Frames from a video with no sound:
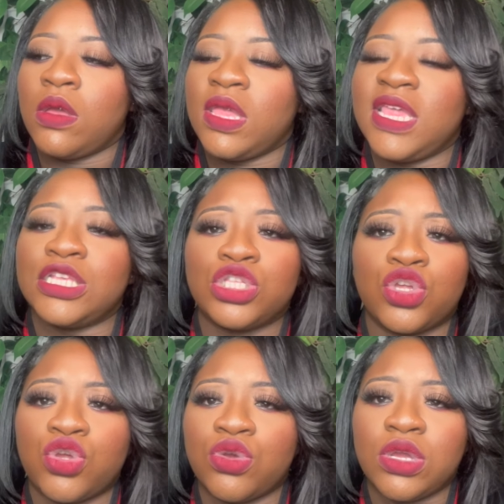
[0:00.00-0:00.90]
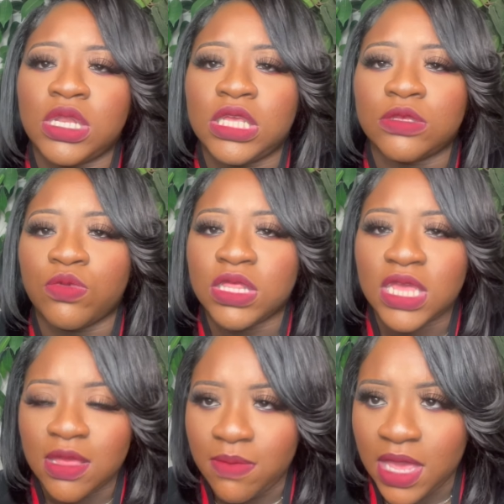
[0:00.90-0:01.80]
insecurities
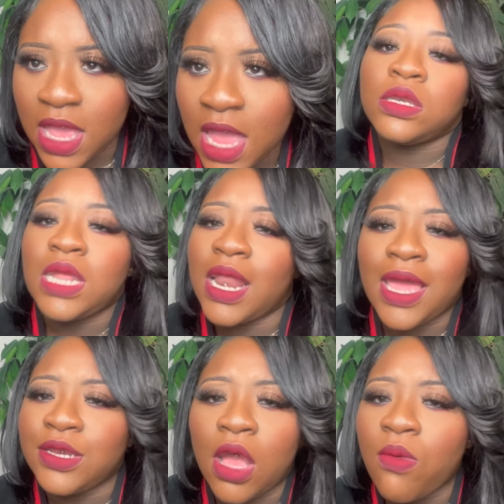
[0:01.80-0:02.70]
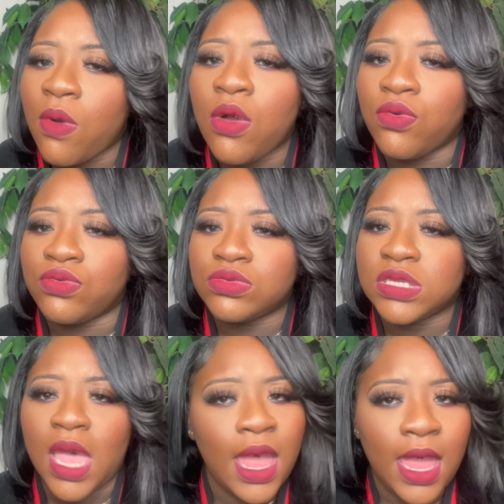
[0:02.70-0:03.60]
within me that I don't want
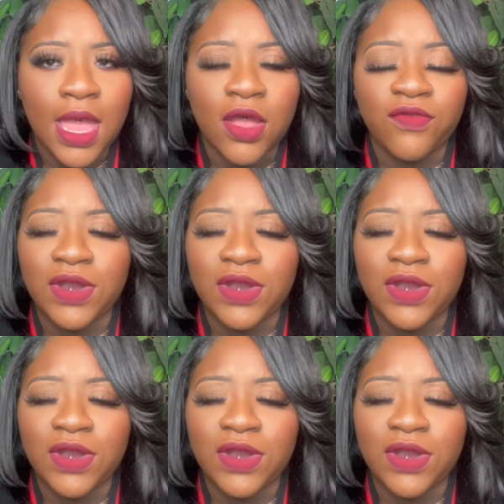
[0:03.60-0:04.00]
to have.